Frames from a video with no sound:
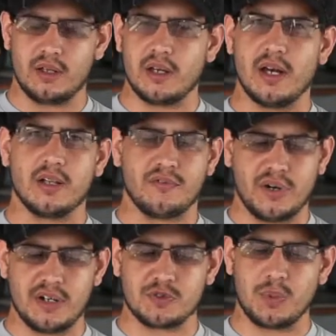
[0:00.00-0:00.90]
a
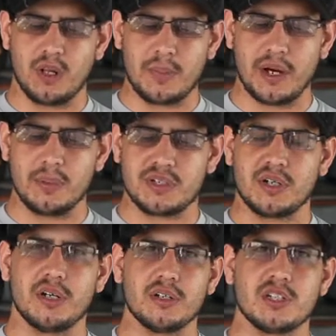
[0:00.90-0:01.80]
very small amount of
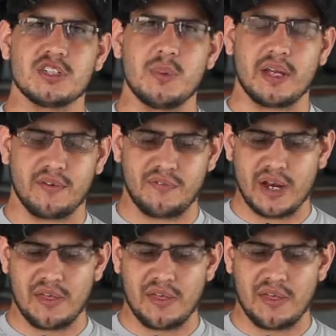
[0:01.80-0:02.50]
material just to make it fit.